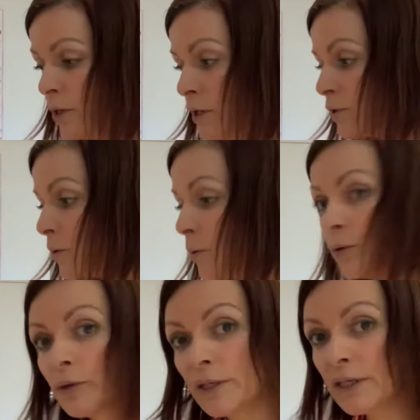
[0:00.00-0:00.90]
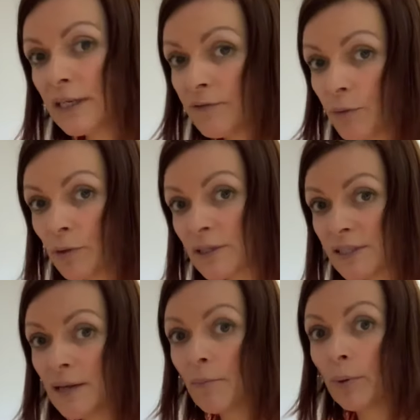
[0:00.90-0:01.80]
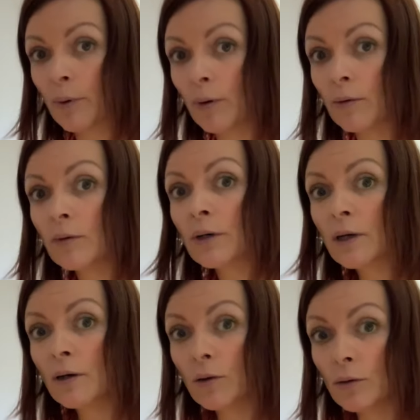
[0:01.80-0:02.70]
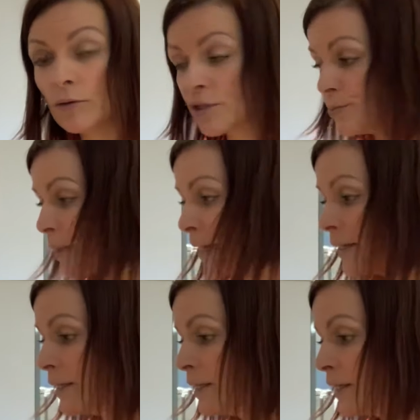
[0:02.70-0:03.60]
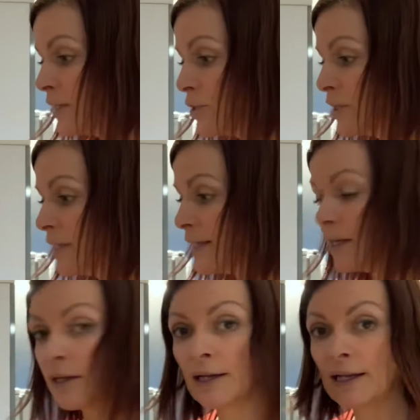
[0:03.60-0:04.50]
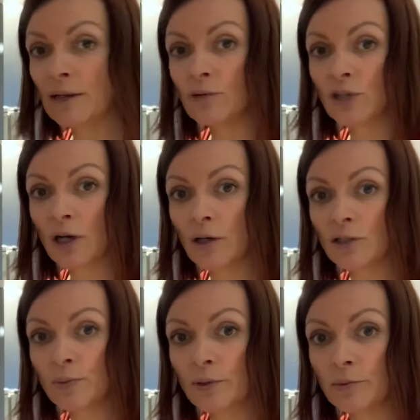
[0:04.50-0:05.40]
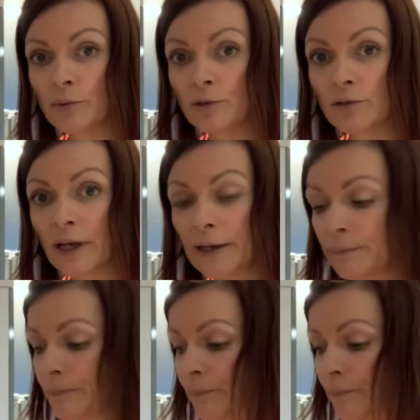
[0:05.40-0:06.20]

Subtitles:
So all you're going to need if you want a simple aura spray is you're going to need like a little jug to put the water in,